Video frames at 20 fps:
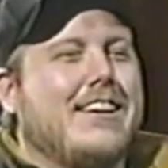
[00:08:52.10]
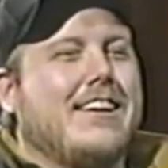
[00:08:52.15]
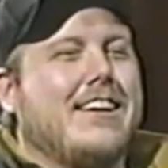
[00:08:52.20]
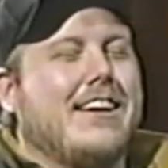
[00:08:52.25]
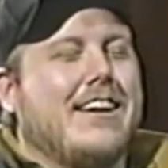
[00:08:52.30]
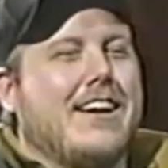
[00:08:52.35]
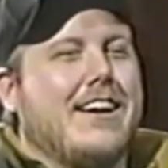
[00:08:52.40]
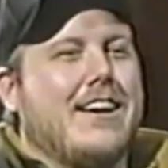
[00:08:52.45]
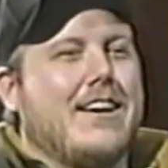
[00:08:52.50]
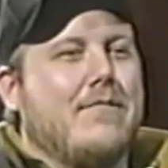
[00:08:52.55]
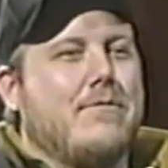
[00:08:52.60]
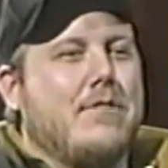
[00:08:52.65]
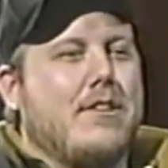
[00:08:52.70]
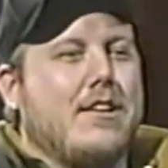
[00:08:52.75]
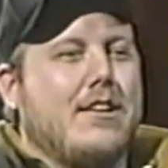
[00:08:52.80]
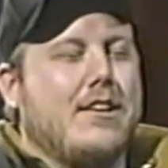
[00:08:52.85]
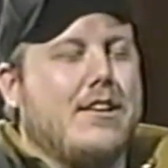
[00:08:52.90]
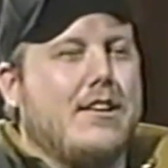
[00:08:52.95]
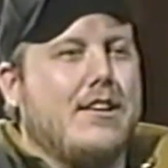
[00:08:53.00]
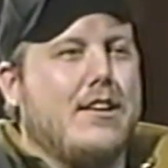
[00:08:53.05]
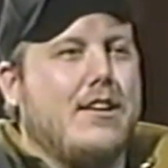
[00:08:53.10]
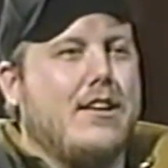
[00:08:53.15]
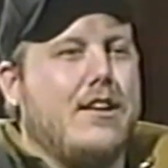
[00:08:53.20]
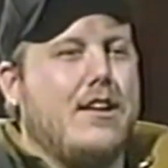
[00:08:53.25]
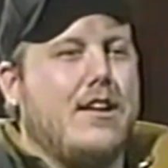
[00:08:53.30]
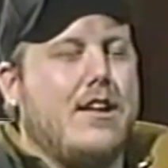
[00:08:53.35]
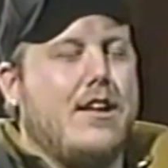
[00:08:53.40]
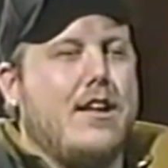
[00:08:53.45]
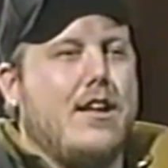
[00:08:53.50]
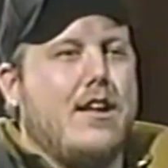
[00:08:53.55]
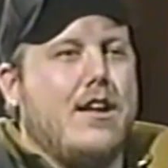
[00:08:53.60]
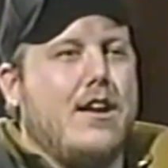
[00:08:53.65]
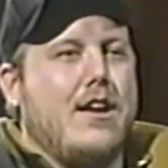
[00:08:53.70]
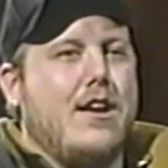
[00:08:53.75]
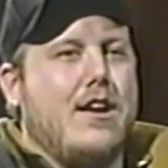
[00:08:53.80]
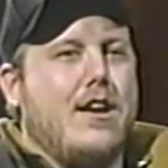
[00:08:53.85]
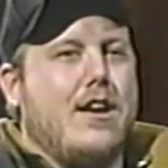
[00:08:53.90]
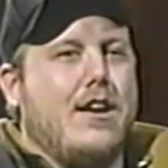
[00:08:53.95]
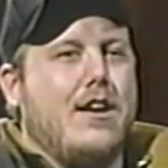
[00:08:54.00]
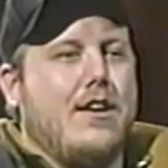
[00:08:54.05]
believe I'm um, watching this guy.
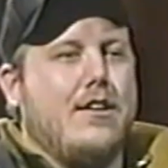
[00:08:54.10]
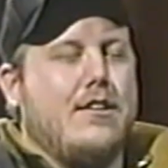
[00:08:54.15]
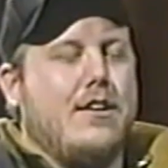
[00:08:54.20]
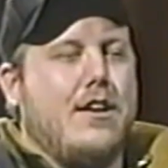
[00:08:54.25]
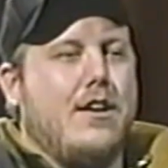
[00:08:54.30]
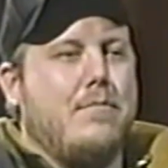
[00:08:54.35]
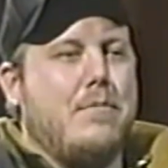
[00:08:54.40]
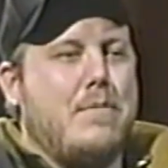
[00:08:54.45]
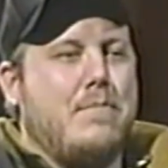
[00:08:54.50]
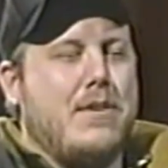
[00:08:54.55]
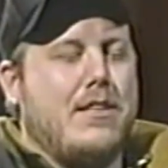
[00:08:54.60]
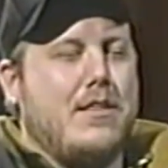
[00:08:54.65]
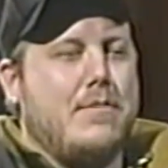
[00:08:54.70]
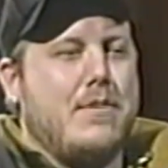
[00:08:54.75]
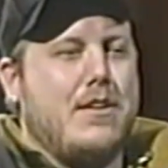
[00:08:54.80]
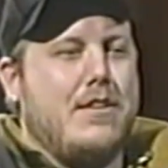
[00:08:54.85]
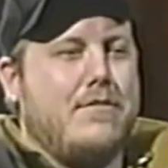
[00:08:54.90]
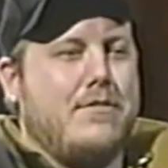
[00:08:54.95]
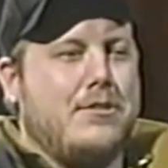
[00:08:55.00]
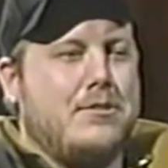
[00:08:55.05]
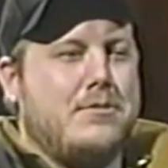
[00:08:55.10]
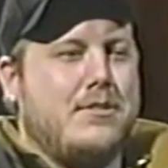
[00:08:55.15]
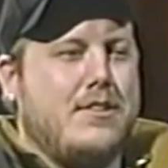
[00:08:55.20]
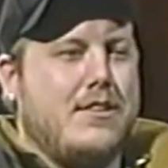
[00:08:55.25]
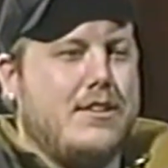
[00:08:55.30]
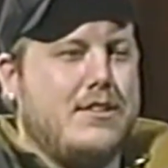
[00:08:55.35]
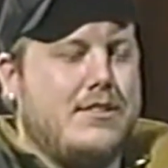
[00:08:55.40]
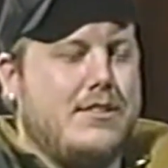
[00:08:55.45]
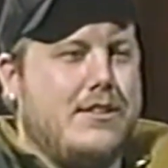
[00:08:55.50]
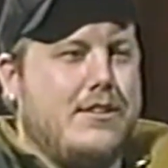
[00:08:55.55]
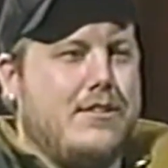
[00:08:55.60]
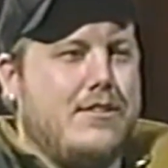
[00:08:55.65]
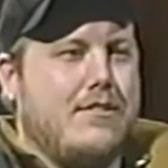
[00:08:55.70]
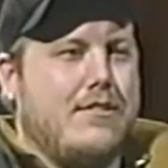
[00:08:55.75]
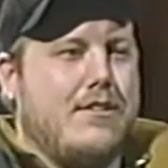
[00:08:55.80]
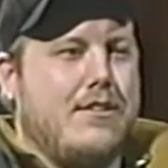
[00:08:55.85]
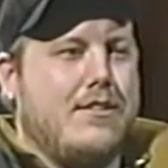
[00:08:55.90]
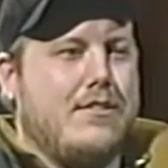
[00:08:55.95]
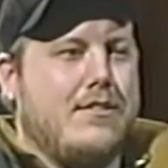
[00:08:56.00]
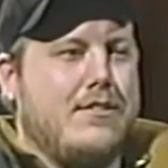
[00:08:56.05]
Uh, on the Bedlam anniversary this year,
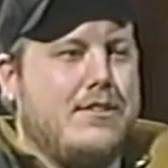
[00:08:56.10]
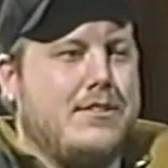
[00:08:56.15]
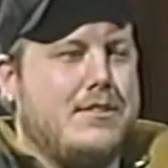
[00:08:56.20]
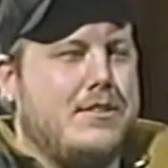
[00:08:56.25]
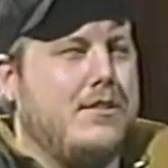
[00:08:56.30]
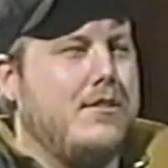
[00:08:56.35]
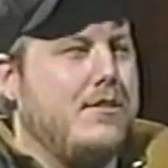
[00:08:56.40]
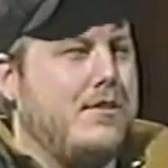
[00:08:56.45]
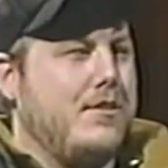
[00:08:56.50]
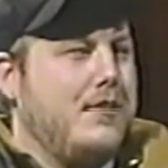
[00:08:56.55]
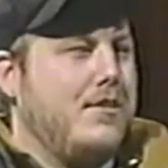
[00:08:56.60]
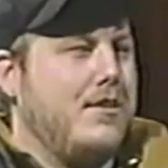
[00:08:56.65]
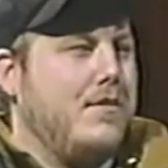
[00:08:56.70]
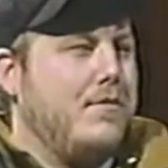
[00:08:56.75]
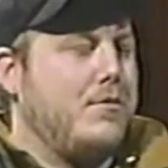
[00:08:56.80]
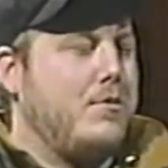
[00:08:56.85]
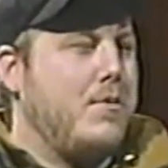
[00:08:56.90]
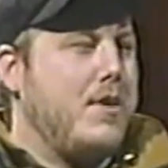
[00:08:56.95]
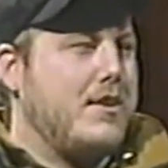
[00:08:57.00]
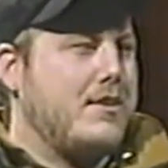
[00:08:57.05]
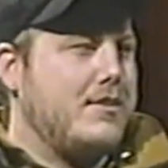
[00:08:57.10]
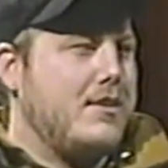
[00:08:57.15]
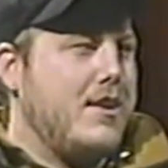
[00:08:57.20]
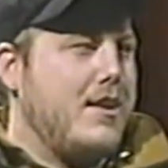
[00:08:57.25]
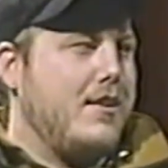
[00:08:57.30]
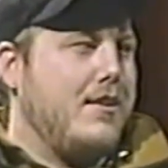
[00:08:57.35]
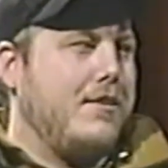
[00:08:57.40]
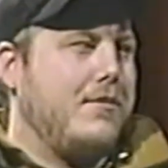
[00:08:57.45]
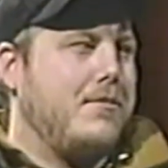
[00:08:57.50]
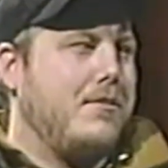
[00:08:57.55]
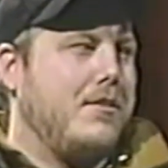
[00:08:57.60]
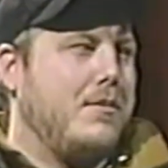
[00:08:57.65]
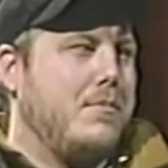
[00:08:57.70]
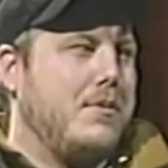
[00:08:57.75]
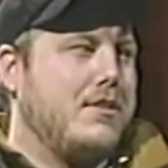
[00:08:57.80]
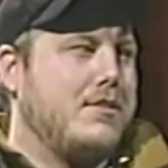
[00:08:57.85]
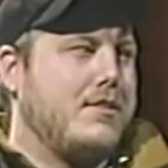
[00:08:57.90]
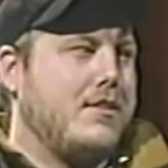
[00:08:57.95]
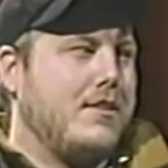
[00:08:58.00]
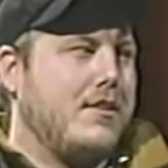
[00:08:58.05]
uh, the lead singer of Quicksand and Gorilla
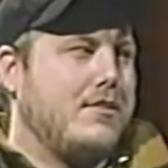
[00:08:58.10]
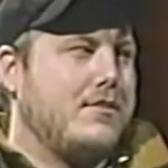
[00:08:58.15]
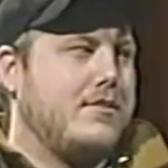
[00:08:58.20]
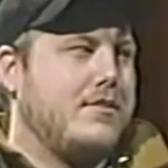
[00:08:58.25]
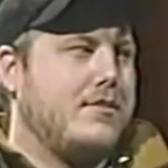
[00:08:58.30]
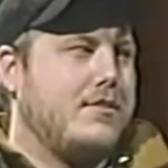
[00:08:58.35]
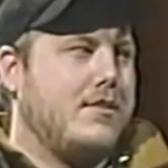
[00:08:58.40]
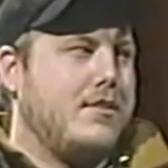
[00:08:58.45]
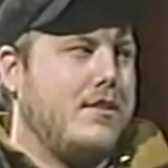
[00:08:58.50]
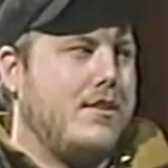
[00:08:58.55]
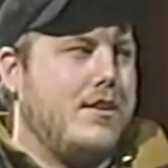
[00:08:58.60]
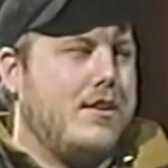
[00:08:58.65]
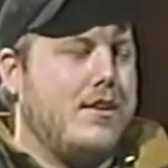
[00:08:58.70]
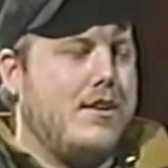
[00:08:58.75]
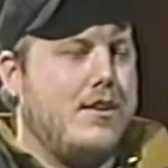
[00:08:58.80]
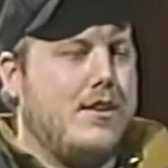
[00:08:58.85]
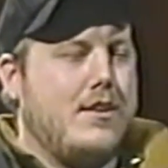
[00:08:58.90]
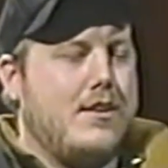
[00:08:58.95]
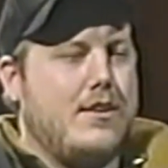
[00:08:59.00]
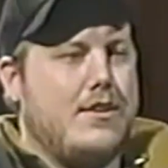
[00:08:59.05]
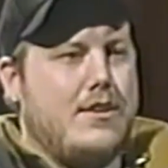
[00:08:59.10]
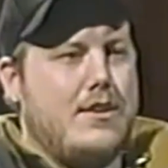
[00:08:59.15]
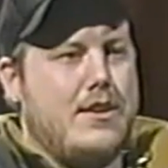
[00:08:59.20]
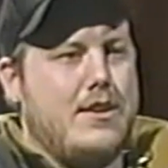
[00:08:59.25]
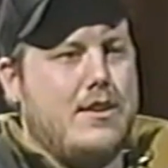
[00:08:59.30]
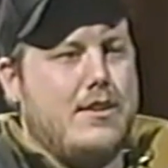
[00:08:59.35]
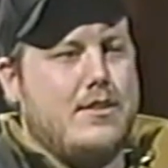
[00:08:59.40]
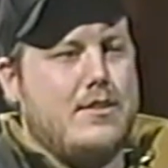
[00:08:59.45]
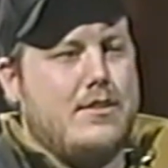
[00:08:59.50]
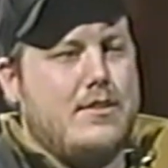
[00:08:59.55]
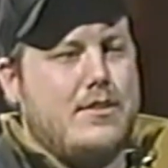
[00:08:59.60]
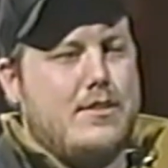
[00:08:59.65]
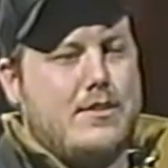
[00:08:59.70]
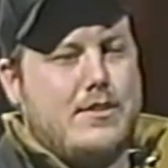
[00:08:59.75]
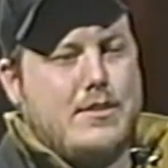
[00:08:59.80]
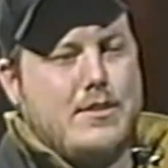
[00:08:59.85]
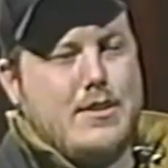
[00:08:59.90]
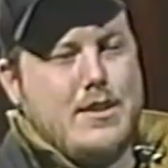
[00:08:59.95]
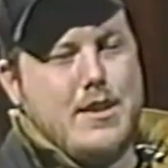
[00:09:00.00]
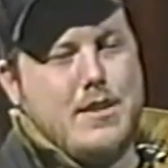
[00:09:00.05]
Biscuits uh, and...
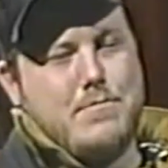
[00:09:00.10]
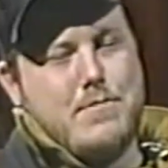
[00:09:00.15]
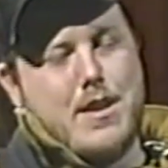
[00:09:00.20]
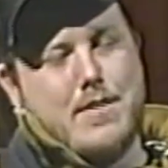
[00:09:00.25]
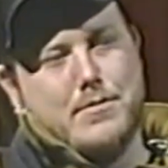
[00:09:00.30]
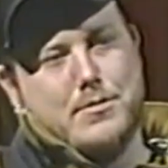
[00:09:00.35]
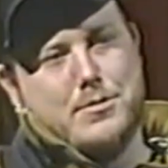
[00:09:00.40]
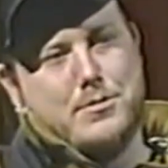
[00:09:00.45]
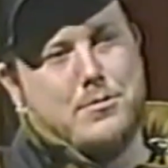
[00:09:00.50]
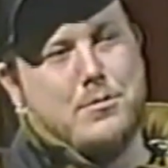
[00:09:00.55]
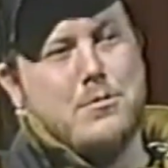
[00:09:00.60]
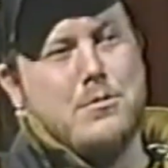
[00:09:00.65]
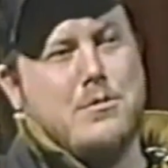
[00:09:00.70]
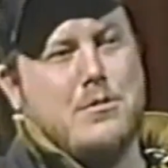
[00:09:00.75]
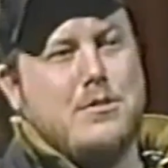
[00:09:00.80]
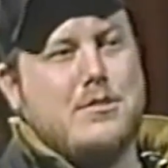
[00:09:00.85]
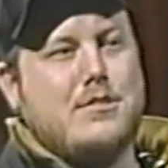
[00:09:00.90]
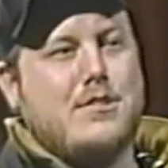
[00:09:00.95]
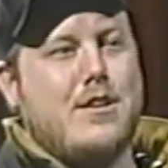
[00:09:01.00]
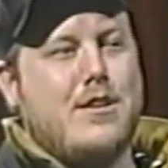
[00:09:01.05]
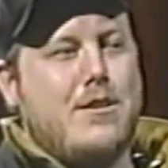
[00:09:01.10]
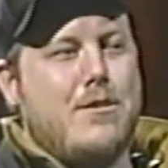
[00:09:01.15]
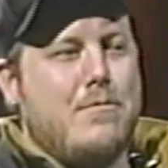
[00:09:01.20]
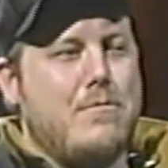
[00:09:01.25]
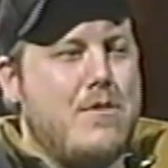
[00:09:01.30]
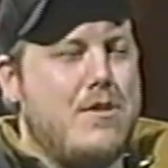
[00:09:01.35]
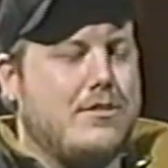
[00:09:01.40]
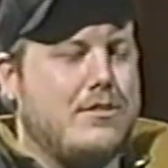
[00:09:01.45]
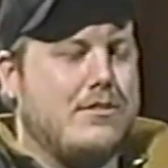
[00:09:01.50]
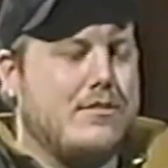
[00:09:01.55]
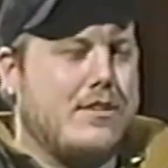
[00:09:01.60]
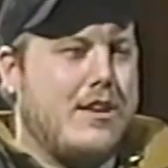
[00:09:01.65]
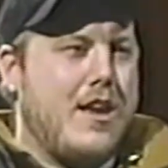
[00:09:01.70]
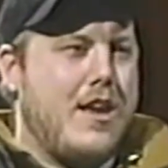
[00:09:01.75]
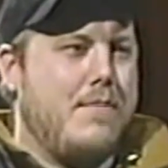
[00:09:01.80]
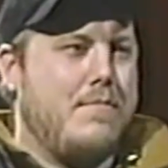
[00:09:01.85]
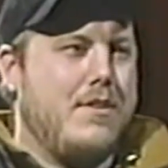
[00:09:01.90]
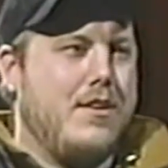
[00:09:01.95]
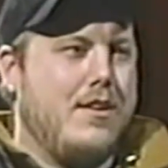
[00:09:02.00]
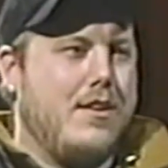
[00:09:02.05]
and Rival Schools. Walter
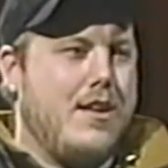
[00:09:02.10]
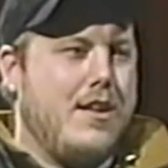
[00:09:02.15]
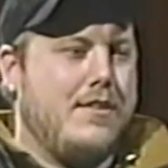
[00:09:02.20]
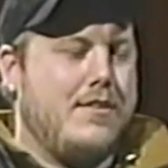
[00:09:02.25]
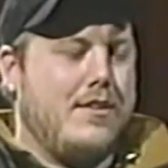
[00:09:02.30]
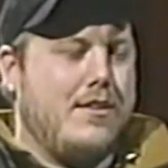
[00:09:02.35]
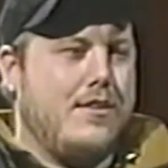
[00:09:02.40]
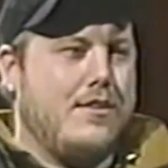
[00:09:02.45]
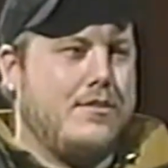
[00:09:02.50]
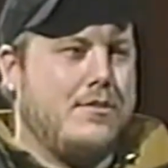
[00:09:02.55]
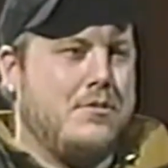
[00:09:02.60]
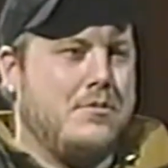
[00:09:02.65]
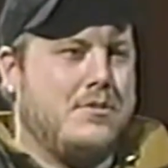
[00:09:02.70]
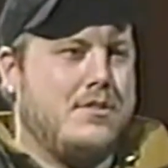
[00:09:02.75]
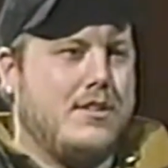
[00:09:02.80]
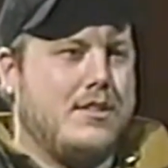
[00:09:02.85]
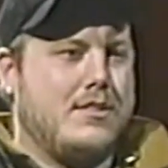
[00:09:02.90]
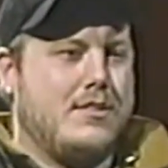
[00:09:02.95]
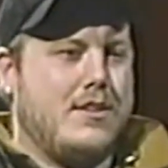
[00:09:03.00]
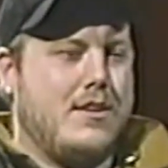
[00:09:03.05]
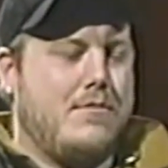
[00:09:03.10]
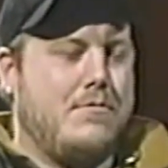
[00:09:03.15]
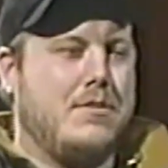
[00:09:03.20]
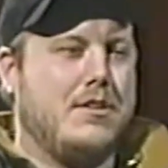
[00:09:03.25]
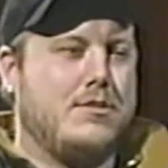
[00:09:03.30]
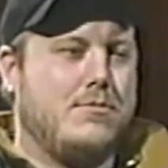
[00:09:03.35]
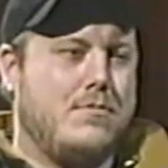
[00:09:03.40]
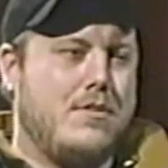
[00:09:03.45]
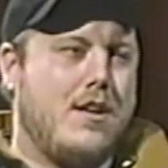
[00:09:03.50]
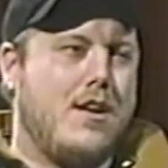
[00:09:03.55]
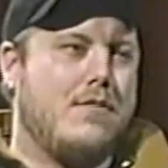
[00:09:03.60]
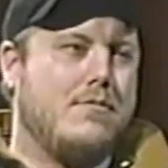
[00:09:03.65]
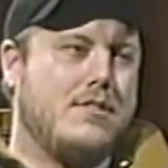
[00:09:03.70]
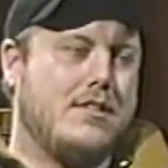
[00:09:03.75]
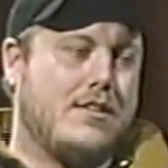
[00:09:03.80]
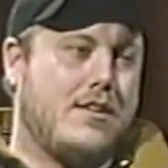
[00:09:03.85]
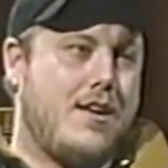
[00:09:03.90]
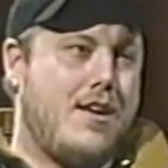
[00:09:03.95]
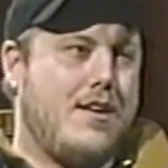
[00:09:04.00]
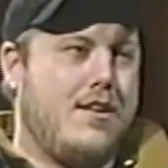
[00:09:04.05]
came in and did an acoustic set, which when I was
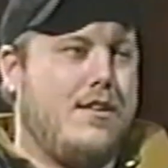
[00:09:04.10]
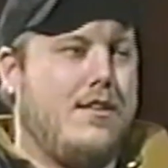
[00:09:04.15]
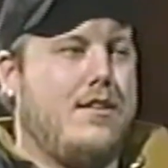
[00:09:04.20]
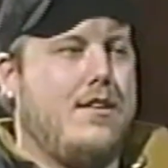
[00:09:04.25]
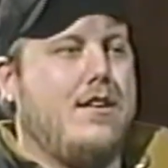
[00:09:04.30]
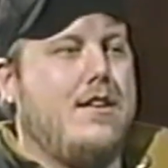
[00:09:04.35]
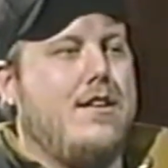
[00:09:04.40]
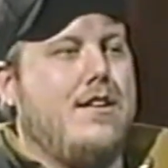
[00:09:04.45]
a kid,